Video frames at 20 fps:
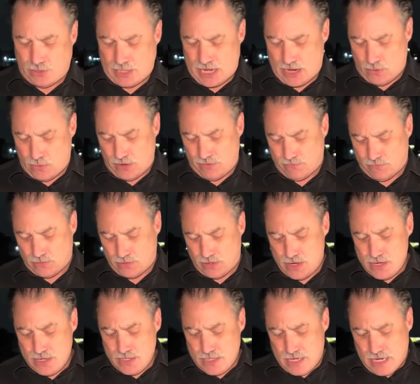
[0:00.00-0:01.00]
However,
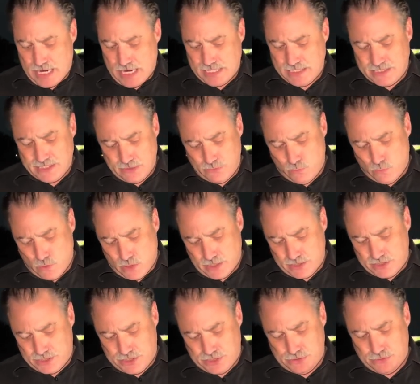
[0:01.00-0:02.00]
I did
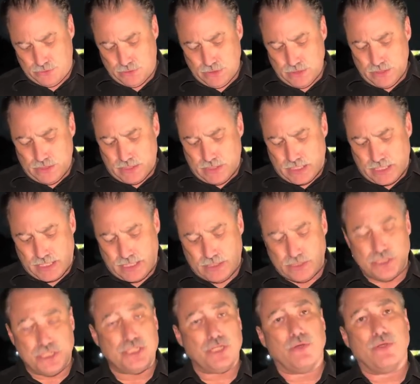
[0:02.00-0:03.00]
want to
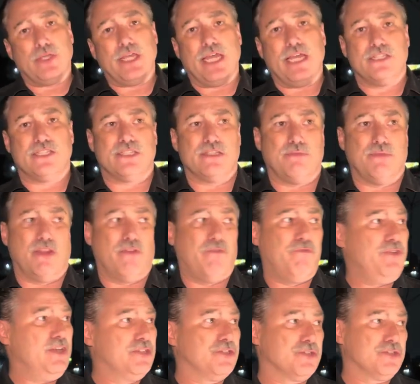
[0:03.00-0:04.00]
showcase some of the
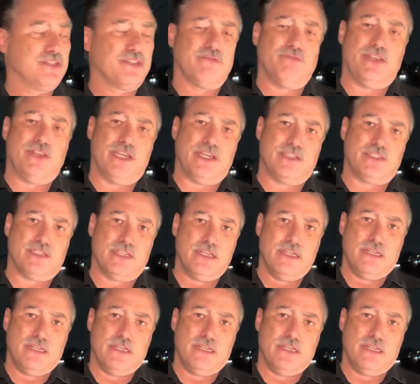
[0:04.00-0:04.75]
features of this